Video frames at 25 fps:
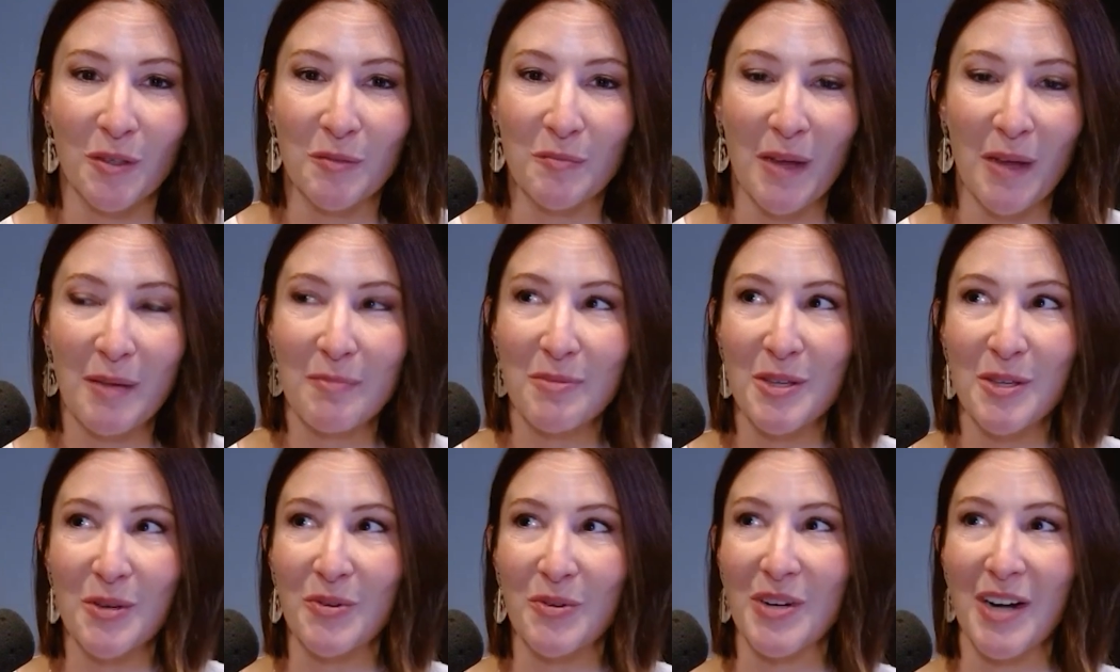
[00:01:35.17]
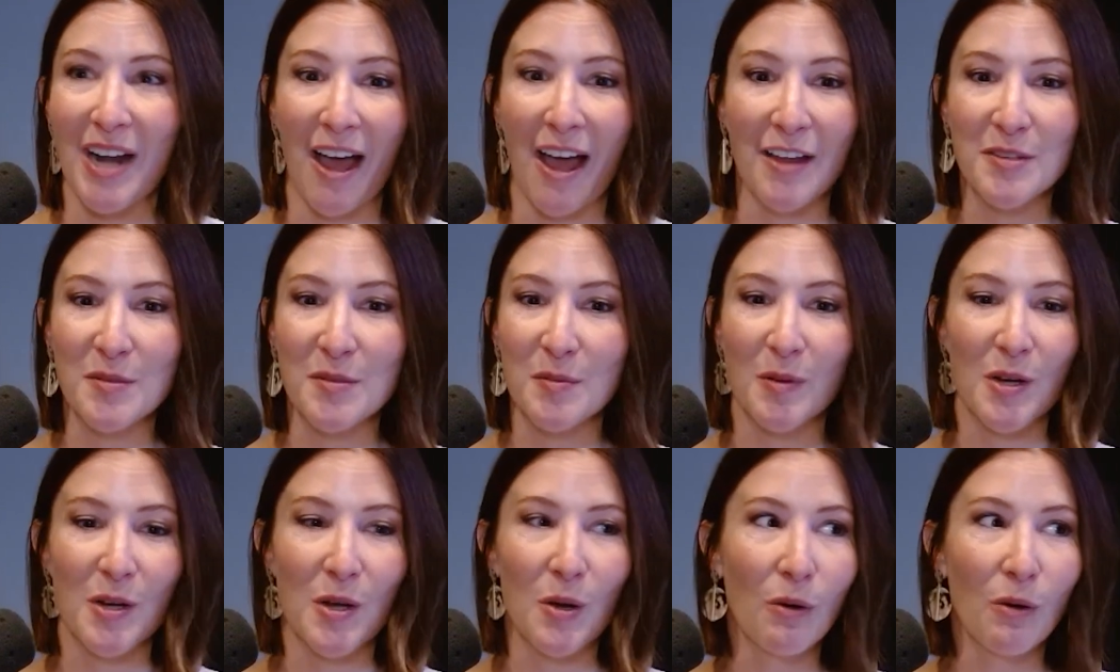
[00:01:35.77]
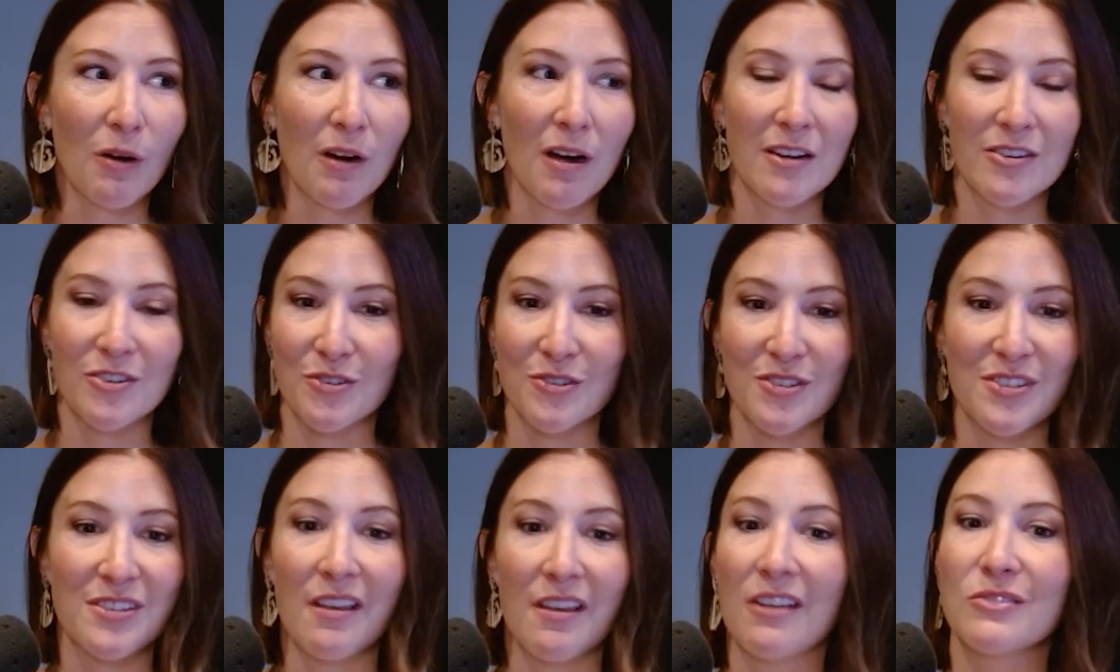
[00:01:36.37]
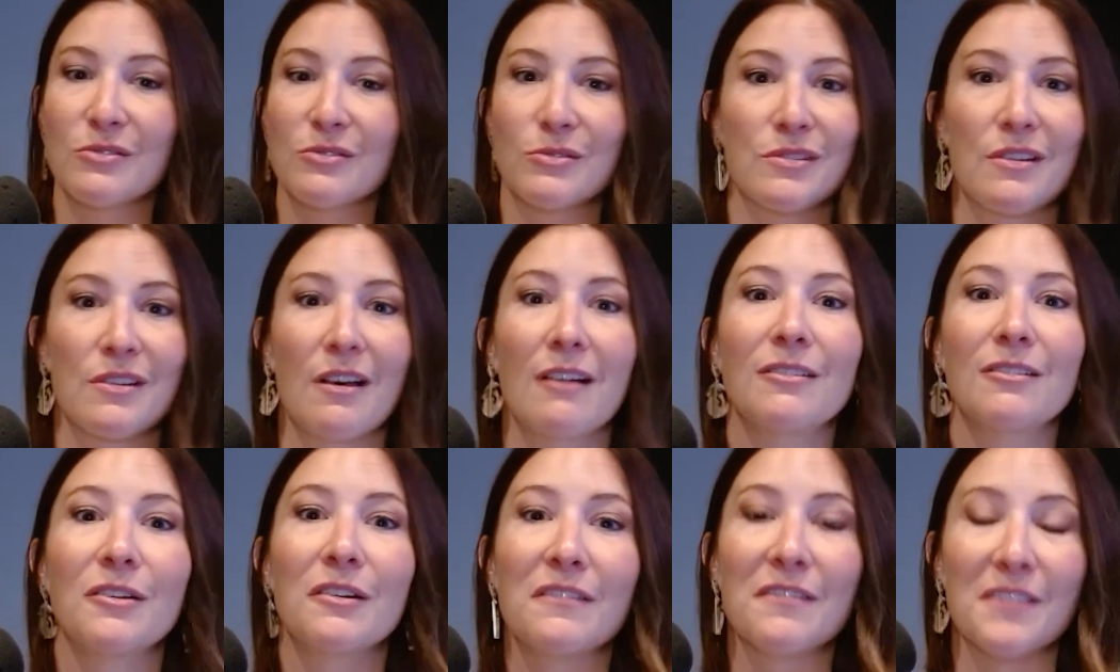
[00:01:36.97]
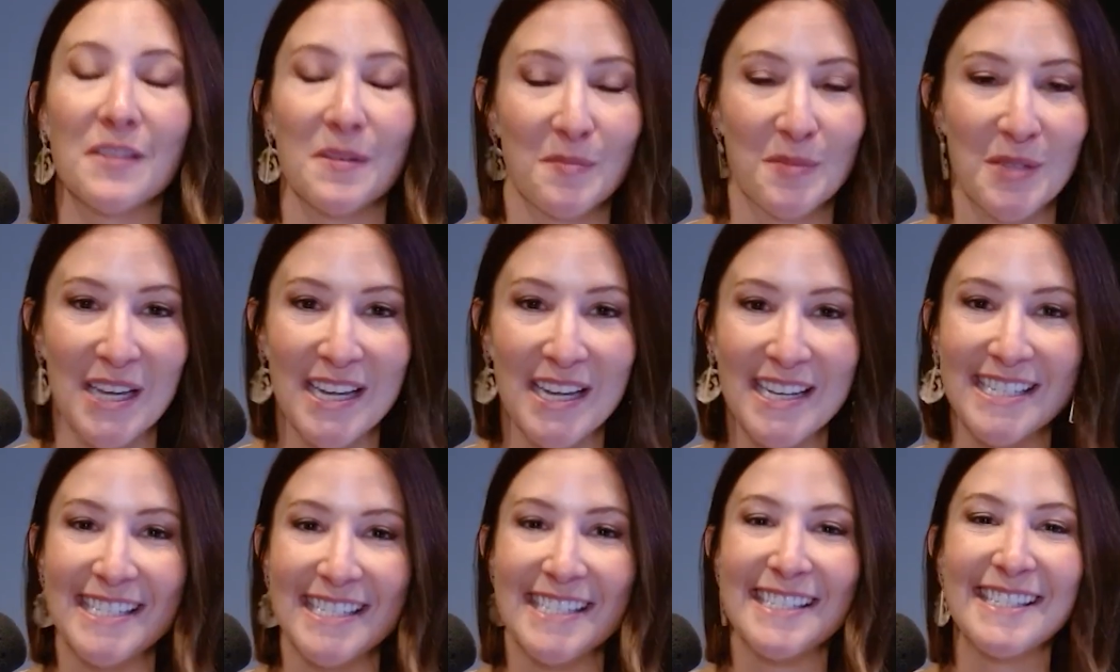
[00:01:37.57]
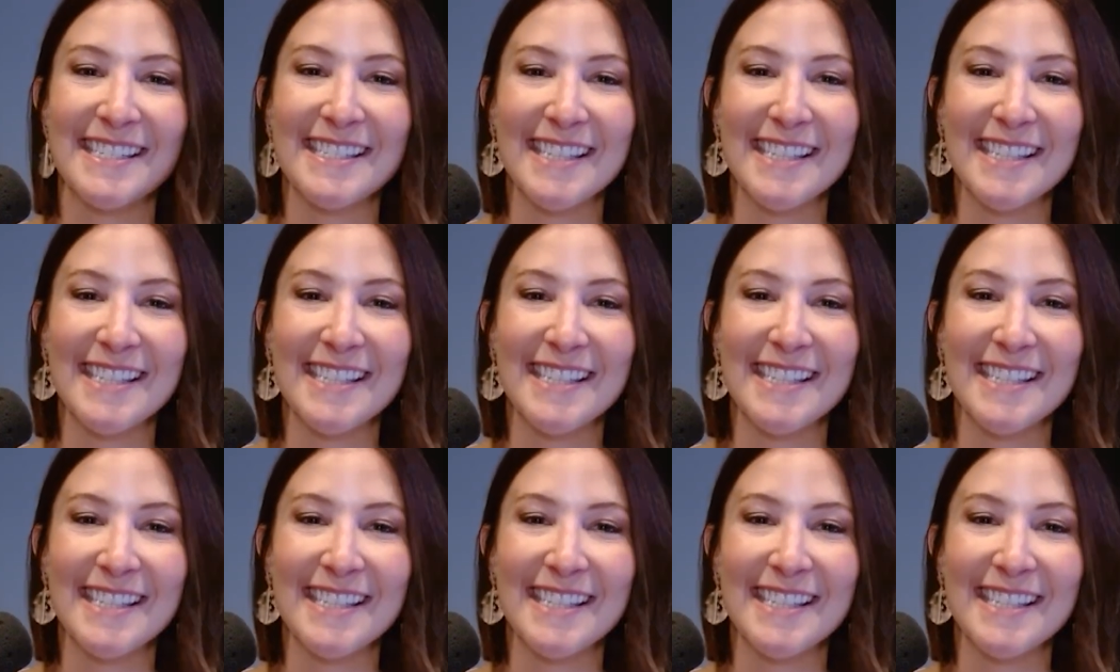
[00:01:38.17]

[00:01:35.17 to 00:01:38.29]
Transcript: Maybe you're an entrepreneur and your schedule's all over the place.